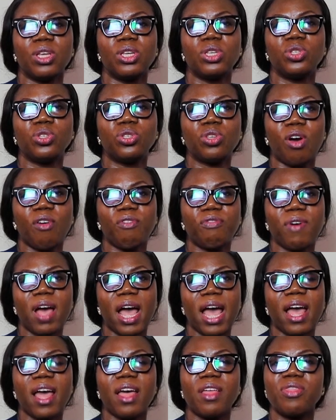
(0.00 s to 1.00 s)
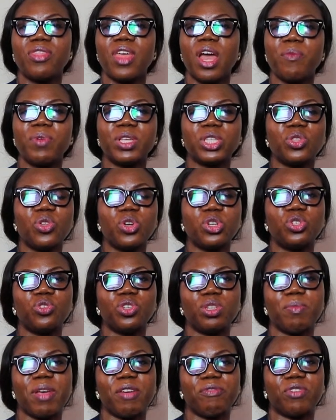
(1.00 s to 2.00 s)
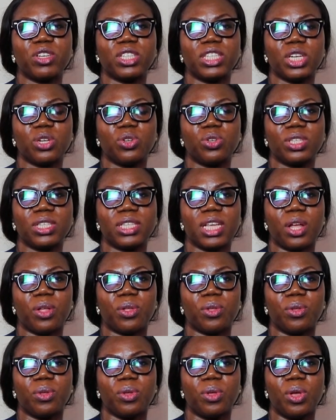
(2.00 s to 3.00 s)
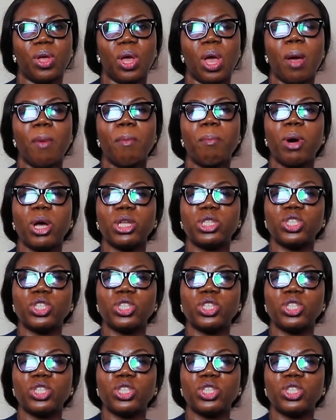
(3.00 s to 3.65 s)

So far, there is no treatment for sickle cell, but